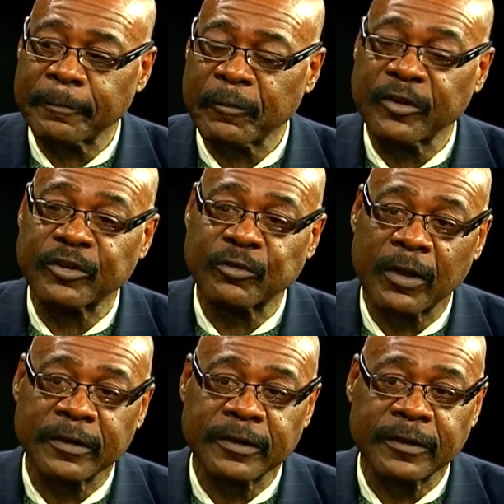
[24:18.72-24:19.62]

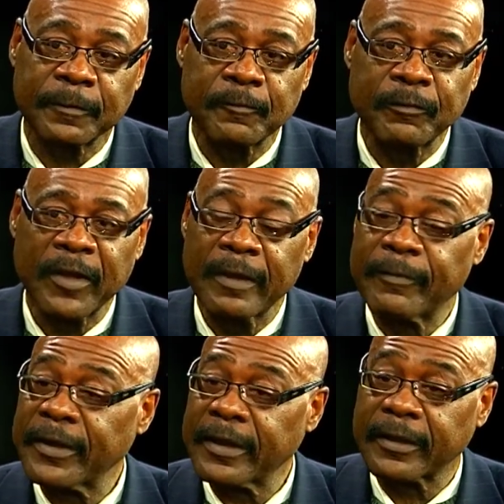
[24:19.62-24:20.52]
construction,
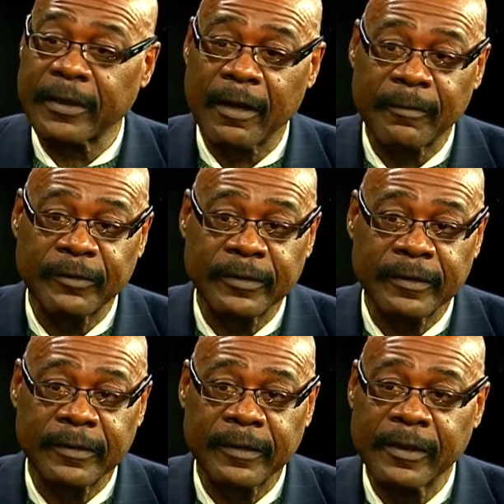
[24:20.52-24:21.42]
being a
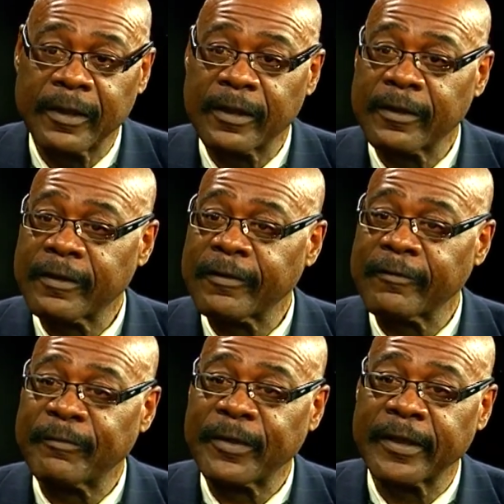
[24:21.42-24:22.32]
carpenter,
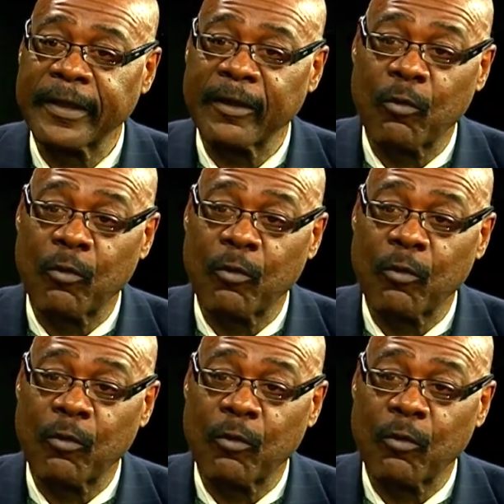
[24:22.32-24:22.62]
being a